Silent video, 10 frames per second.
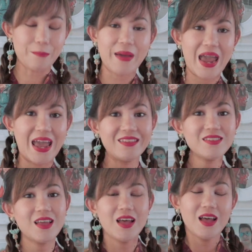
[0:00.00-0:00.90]

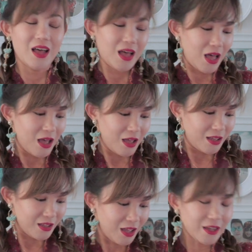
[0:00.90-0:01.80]
pants.
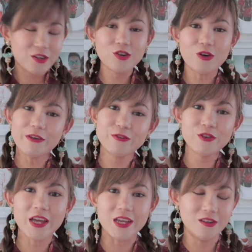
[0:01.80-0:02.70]
I don't know, I feel
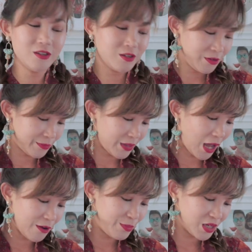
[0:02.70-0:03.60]
like
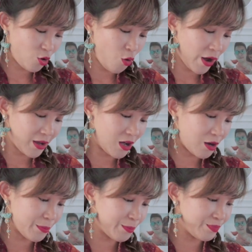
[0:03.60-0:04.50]
I've been quite
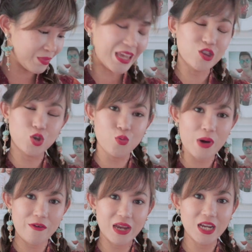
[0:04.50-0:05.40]
into
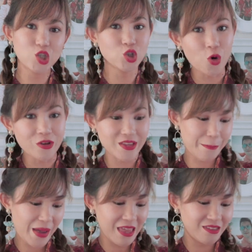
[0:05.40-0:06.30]
wearing shorts and
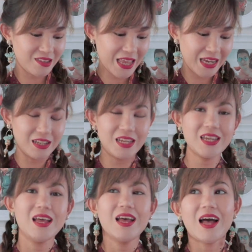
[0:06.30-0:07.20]
pants lately.
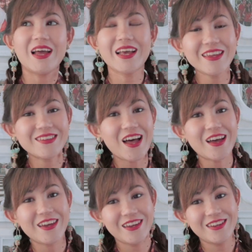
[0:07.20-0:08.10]
I guess
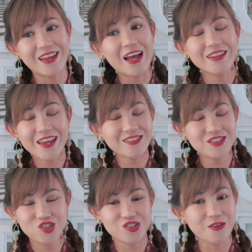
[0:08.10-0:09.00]

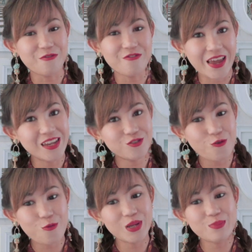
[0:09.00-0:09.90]
it's just a phase
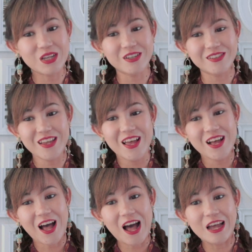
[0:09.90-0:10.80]
for me because
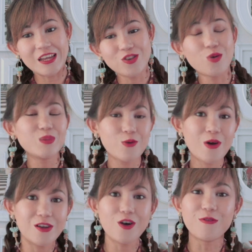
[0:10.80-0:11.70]
I normally
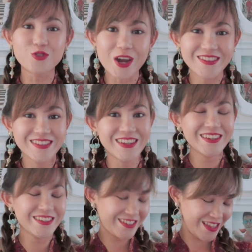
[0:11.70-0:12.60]
wear a lot of
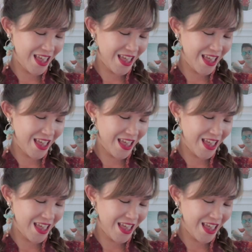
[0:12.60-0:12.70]
dresses